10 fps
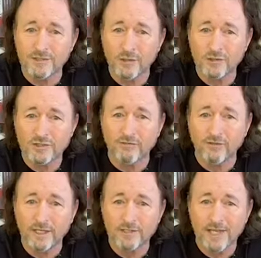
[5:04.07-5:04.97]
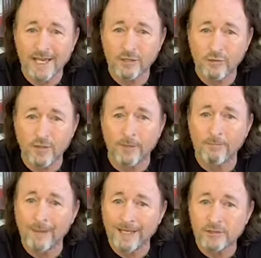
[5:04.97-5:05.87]
and notice the fleas hang around the
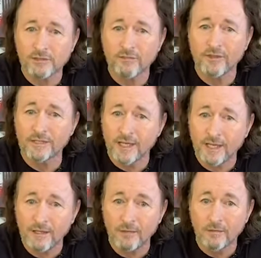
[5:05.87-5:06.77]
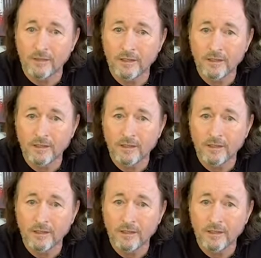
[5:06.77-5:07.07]
base of the tail?